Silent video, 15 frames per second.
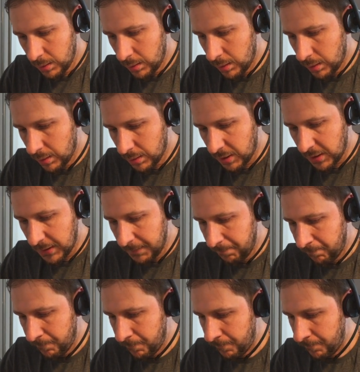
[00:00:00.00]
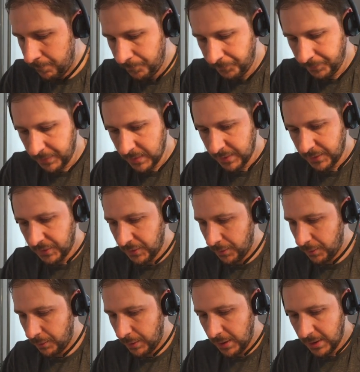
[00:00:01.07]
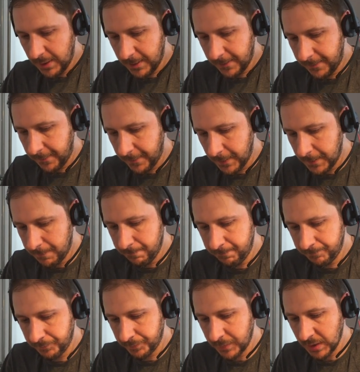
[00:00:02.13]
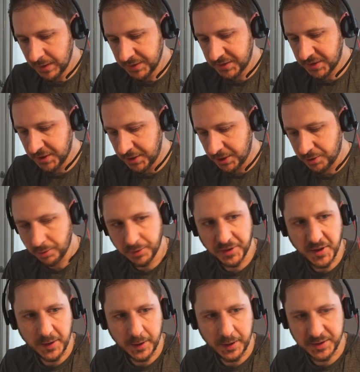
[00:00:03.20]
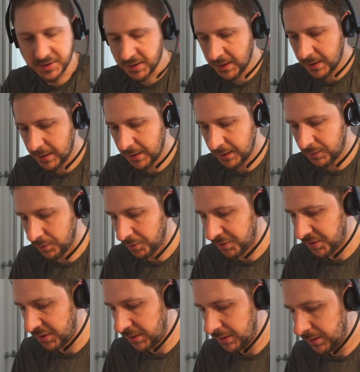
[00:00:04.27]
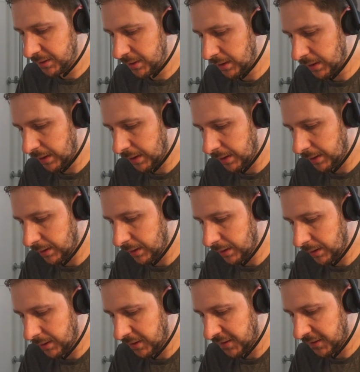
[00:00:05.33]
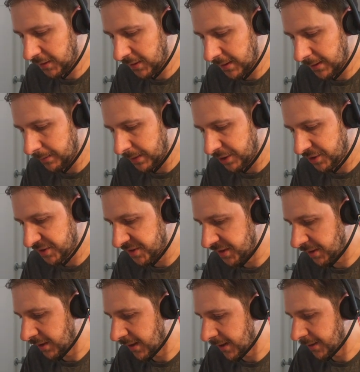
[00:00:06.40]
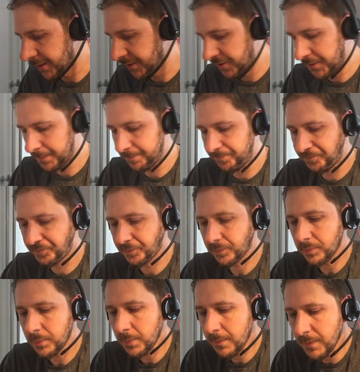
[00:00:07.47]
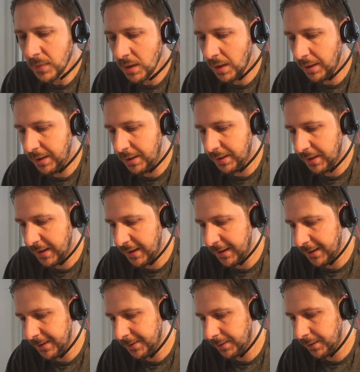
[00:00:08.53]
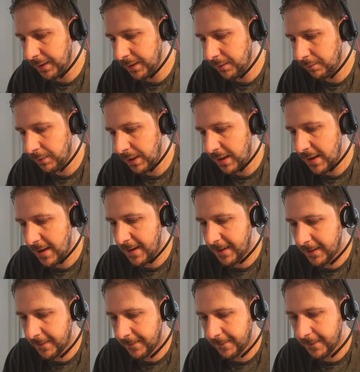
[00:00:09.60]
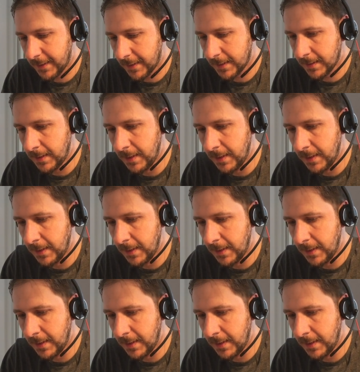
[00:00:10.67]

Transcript: Okay. So we have Seneschal Sargasso exhausted and Talmage Steelheart. In hand we have a